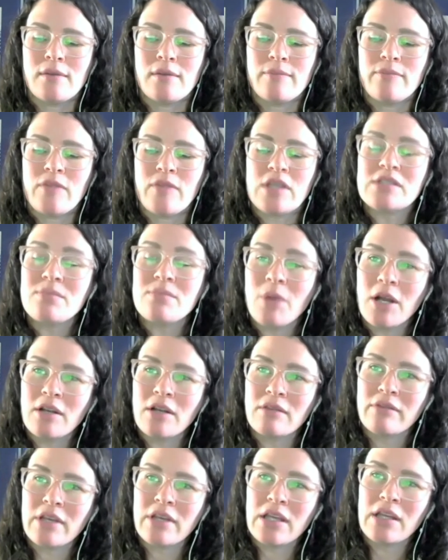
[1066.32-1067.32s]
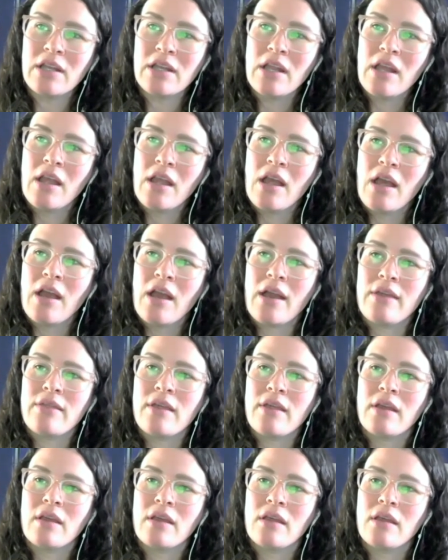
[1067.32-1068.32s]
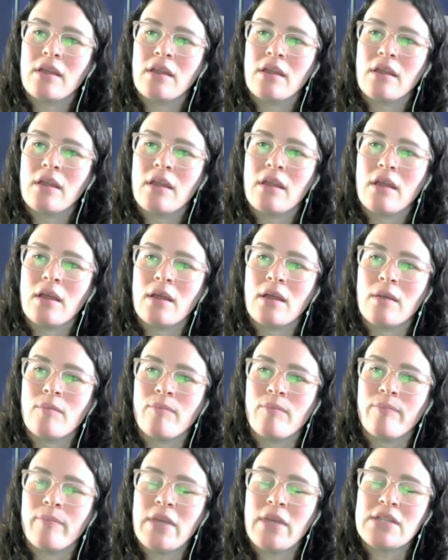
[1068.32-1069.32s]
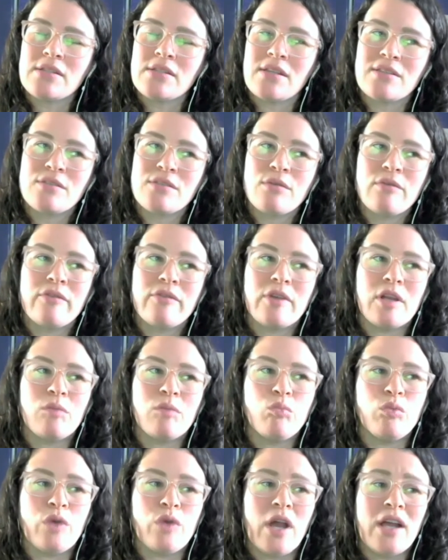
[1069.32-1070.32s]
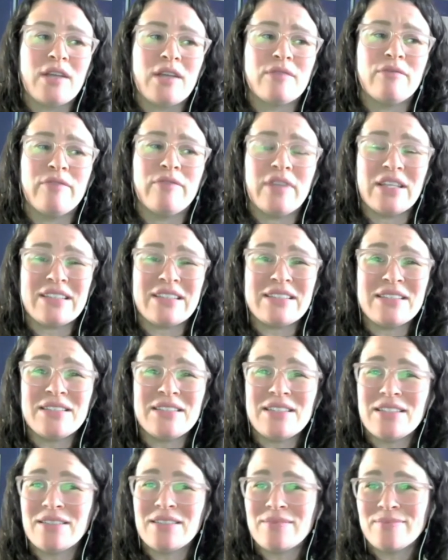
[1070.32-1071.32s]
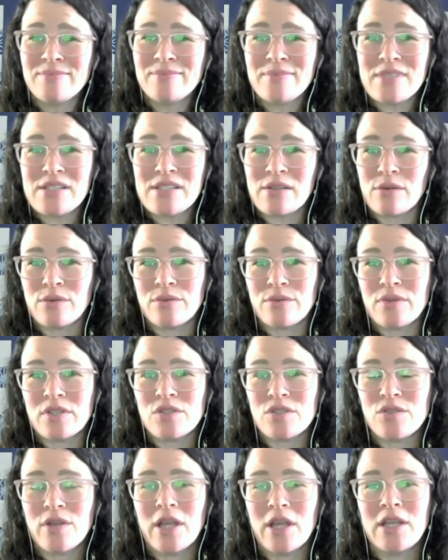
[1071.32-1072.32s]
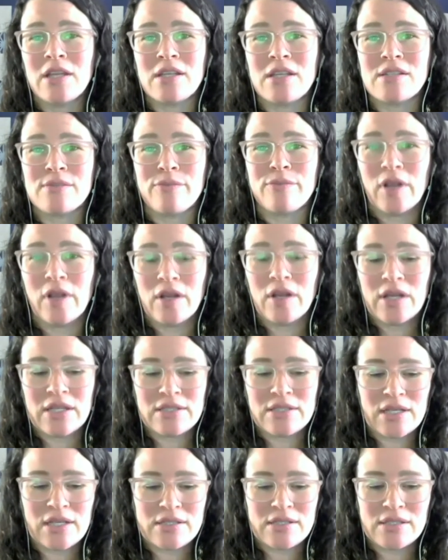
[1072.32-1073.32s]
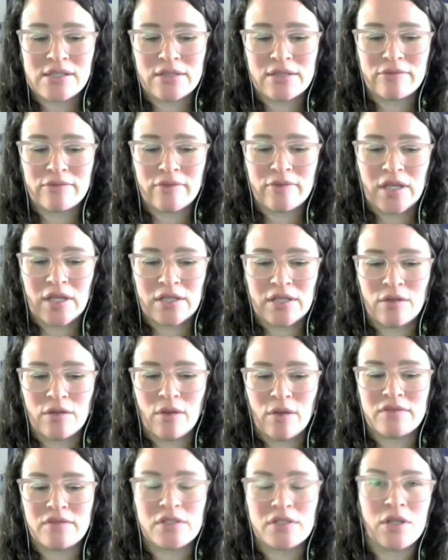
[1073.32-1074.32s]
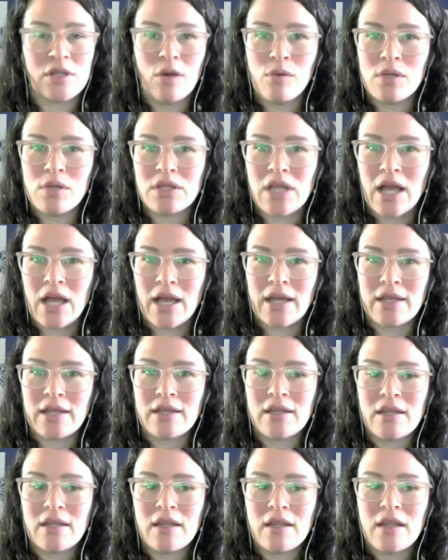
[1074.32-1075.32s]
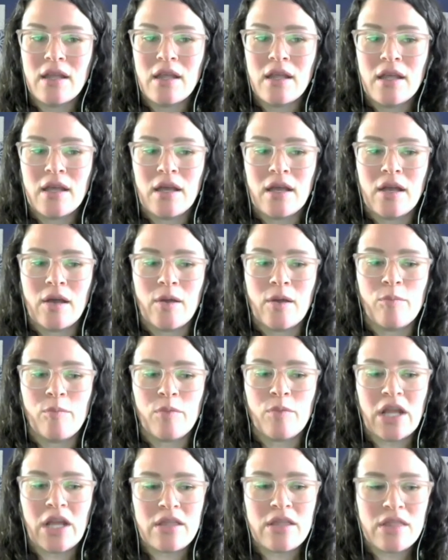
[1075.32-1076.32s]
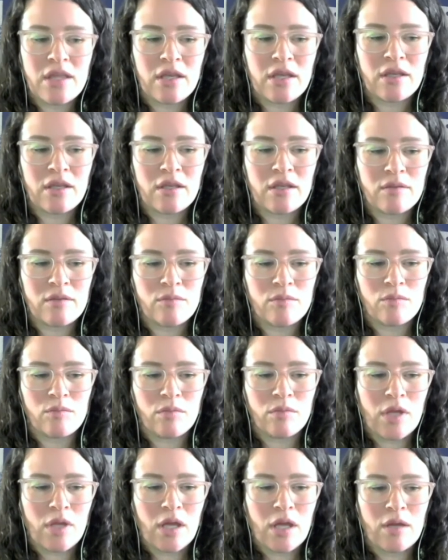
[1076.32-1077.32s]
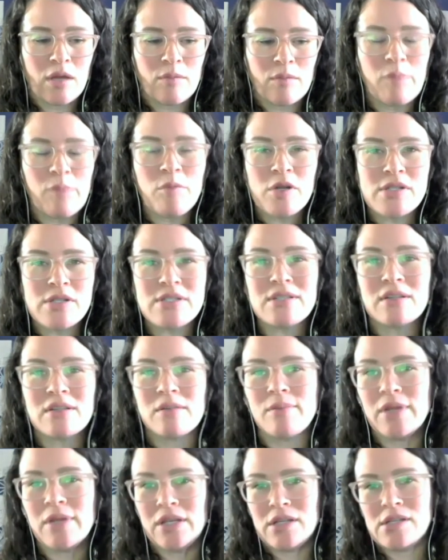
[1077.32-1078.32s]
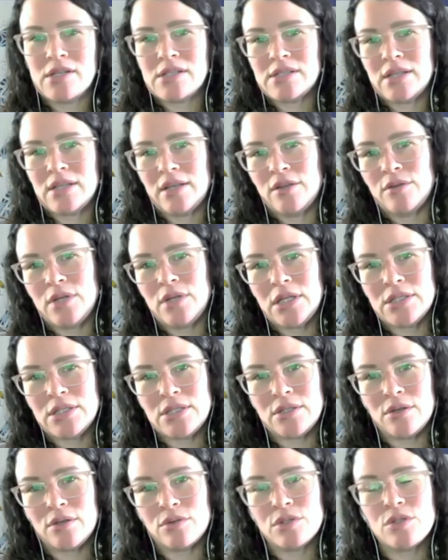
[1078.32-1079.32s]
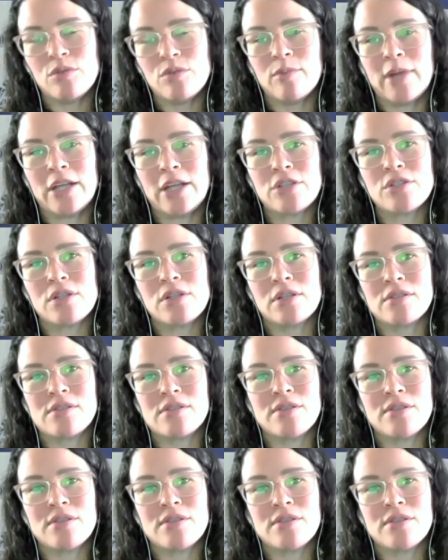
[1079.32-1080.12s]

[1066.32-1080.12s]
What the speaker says: that's part of it. I think it's also a very broad field. So the training is very intensive, and you have to know a lot. But I think my personal opinion is that you need to know too much, and so